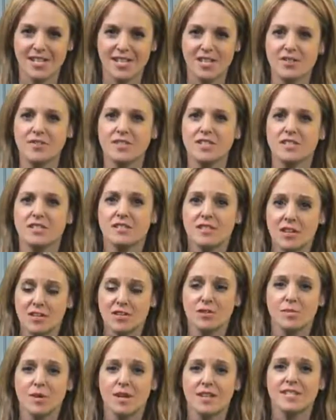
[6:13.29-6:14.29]
The results
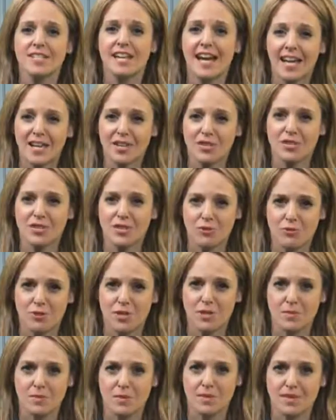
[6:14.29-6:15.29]
from Allergy
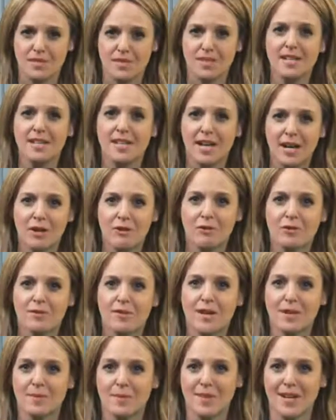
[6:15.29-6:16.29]
Therapeutics' efficacy study
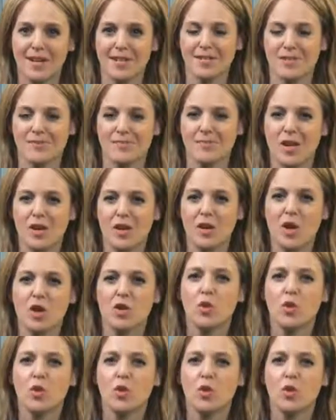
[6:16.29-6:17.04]
of its dust mite